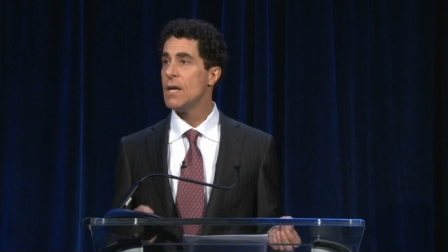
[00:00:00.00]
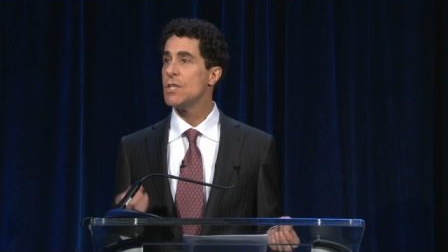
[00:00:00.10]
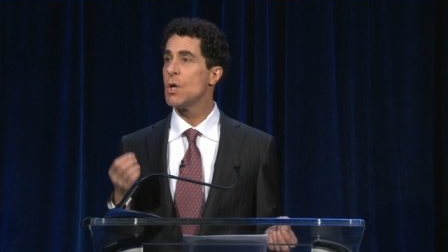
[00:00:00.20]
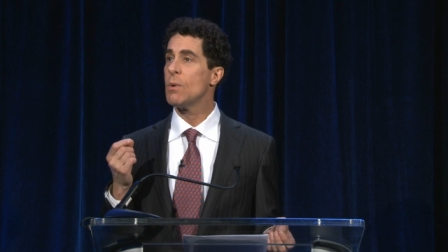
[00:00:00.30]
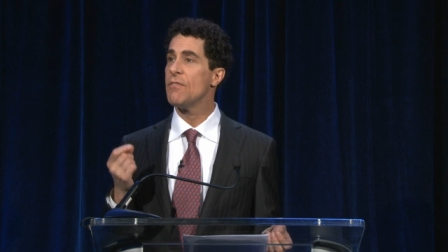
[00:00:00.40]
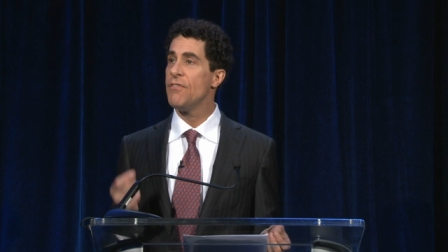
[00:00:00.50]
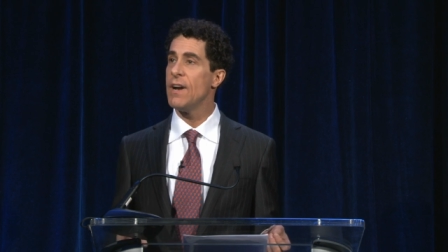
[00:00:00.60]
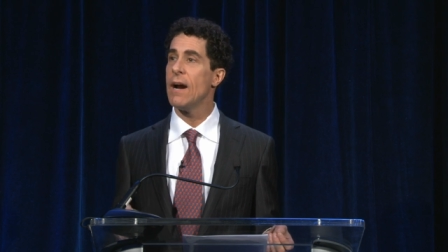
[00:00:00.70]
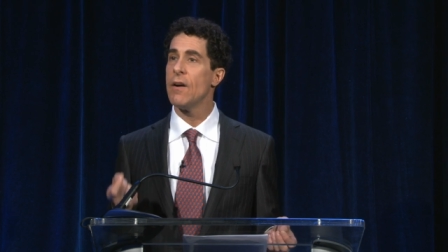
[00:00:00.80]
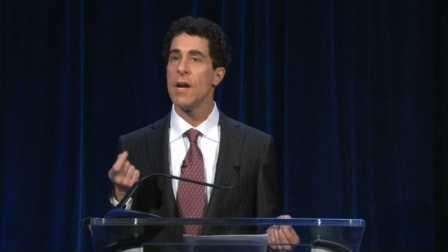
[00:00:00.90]
So we're
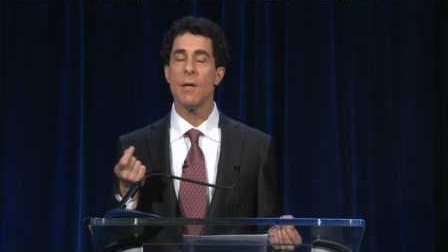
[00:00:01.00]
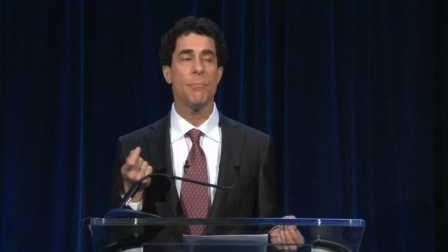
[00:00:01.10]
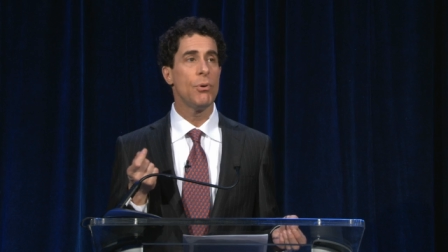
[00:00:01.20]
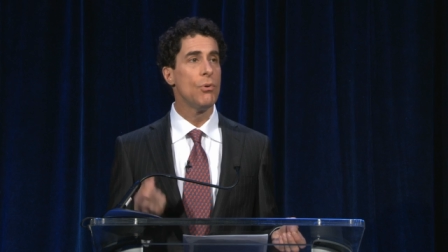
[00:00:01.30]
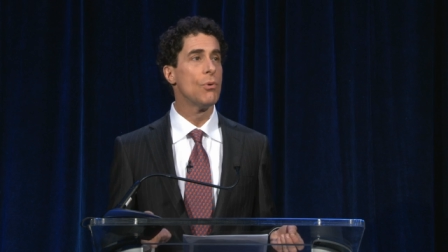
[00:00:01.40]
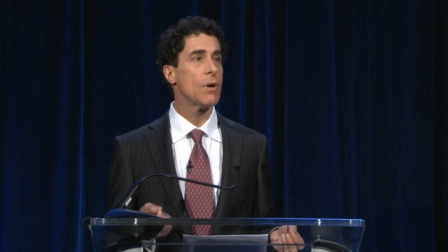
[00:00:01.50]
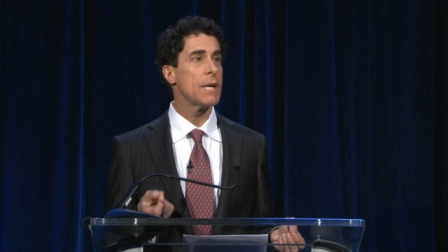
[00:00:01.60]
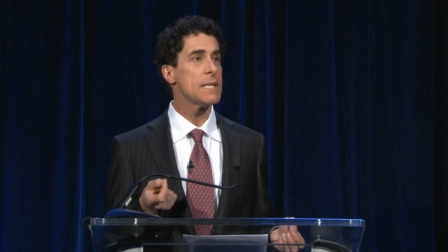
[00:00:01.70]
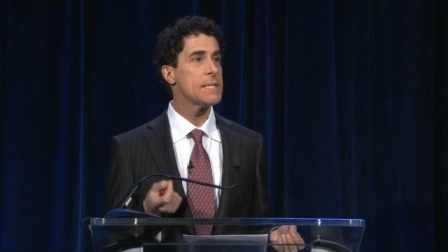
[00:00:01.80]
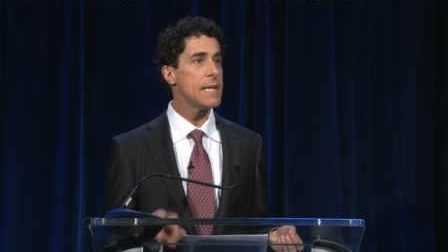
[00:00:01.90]
very poor
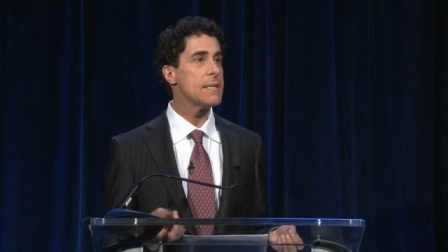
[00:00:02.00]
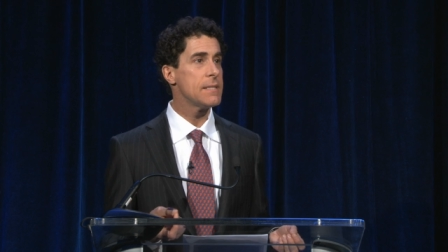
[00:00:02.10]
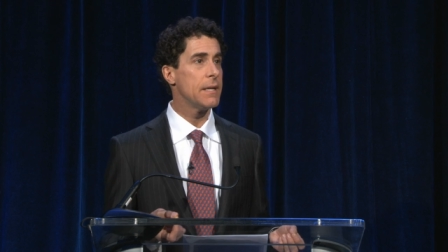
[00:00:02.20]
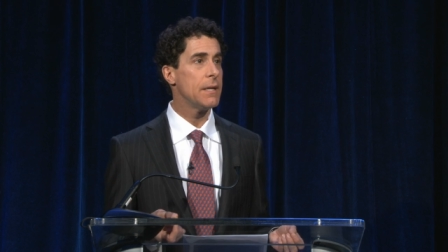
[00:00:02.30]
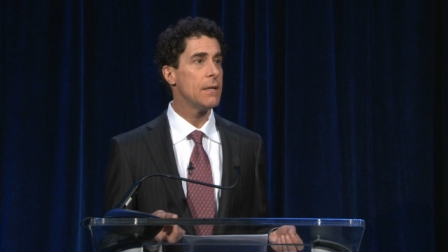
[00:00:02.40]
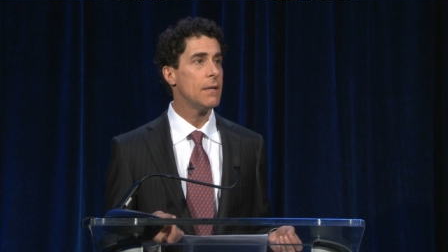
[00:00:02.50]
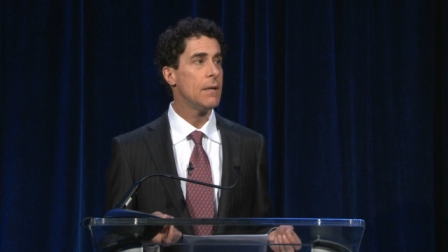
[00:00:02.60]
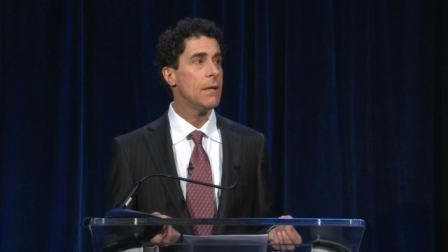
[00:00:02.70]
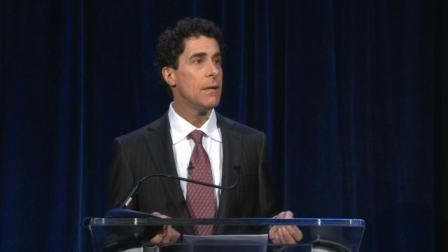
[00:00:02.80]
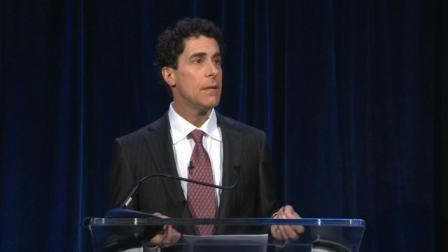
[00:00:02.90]
in assessing
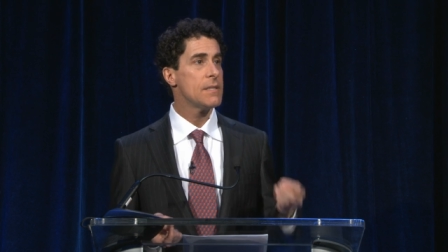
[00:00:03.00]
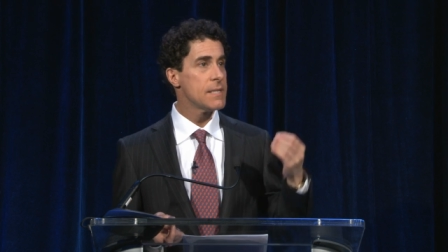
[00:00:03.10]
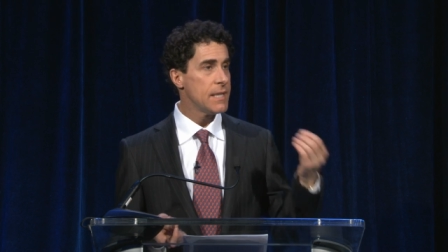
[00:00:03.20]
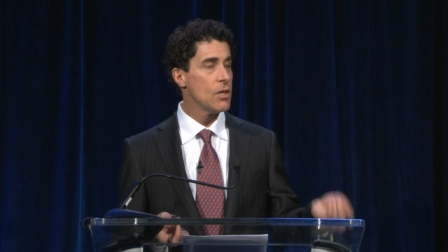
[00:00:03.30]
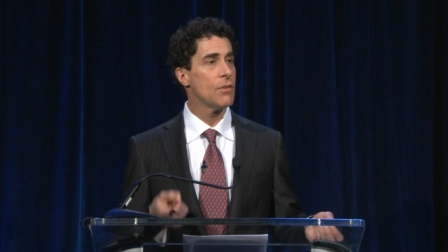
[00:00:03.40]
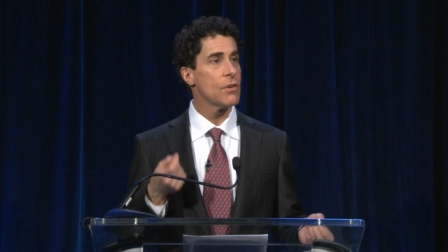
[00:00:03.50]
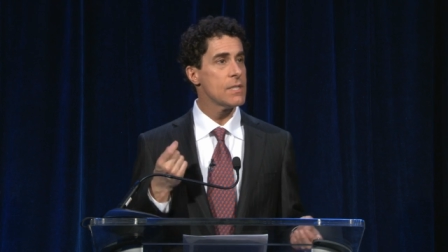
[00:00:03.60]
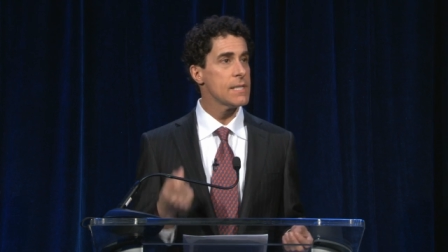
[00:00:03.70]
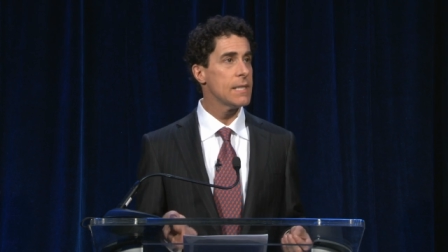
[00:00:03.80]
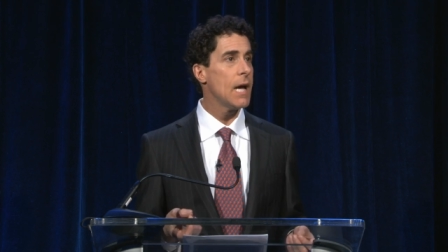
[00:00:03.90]
skill
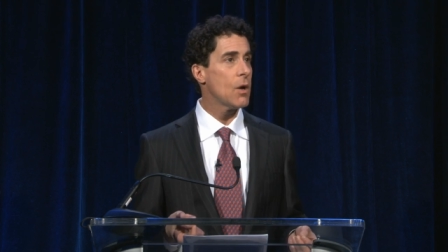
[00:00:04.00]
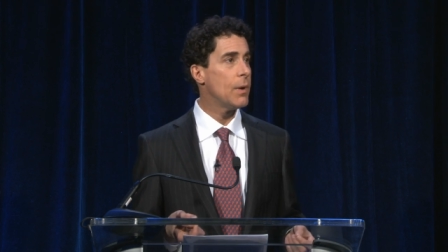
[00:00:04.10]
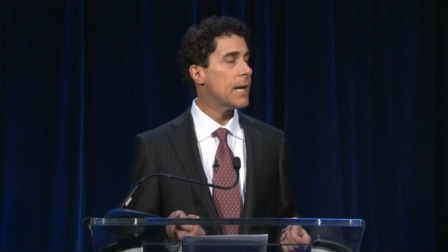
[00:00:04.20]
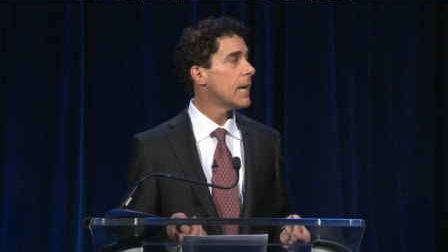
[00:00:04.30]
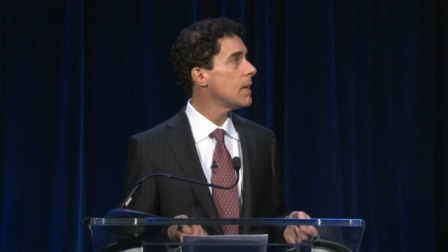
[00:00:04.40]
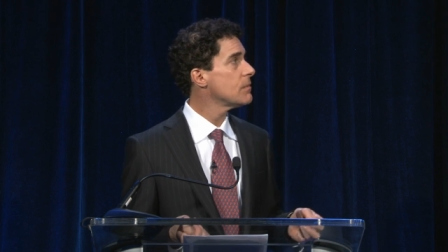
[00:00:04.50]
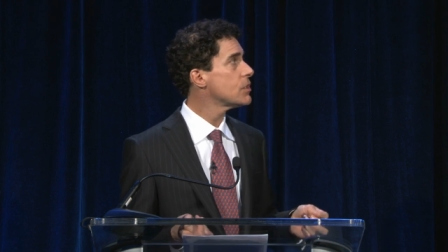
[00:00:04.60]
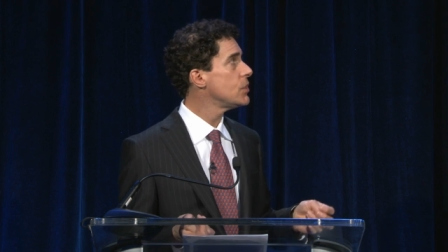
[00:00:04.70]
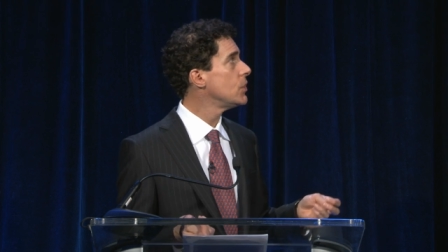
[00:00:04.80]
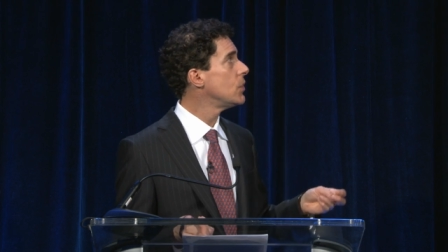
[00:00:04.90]
versus luck when it comes
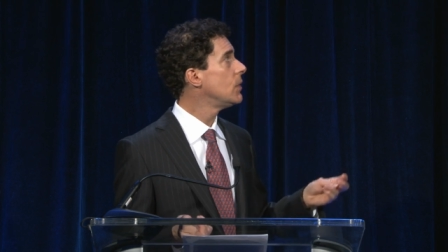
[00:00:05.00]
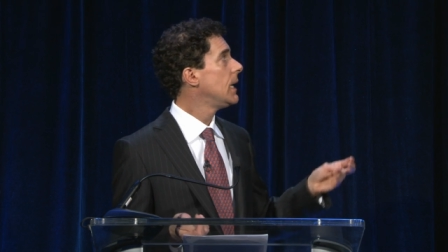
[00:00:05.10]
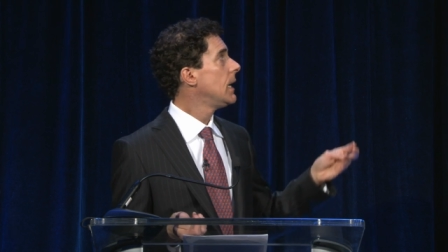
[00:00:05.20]
to